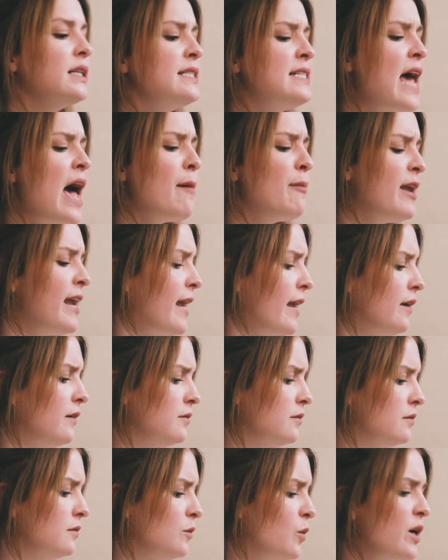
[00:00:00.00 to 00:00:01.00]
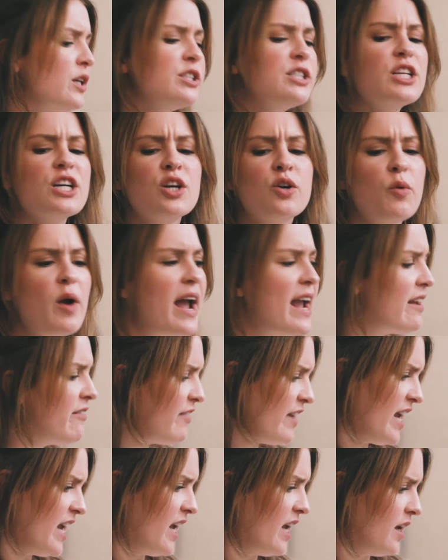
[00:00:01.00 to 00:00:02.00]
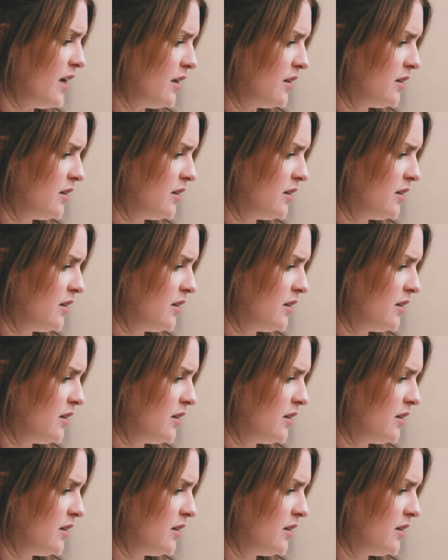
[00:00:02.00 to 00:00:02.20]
Debbie, where's the gravy?